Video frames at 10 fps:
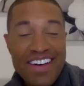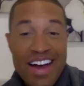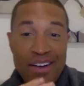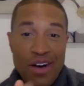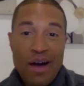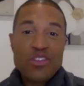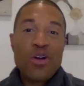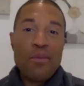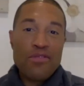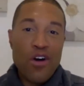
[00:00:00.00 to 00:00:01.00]
Well, you know I'm
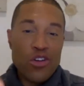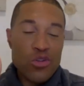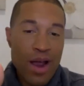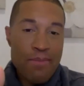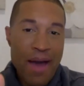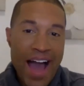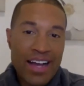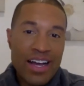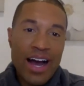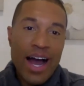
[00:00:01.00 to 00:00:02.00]
going to follow you right back.
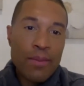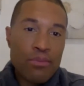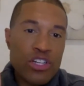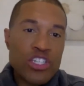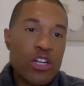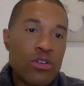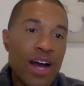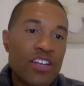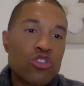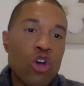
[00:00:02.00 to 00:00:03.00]
I appreciate you
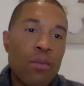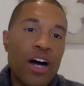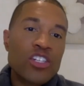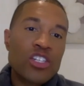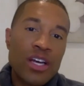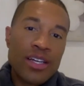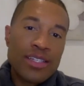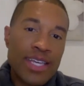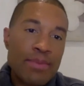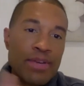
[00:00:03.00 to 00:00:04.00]
guys so much.
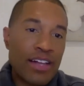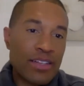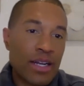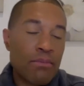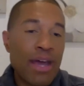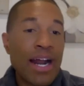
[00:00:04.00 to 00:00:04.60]
Keep killing it, man.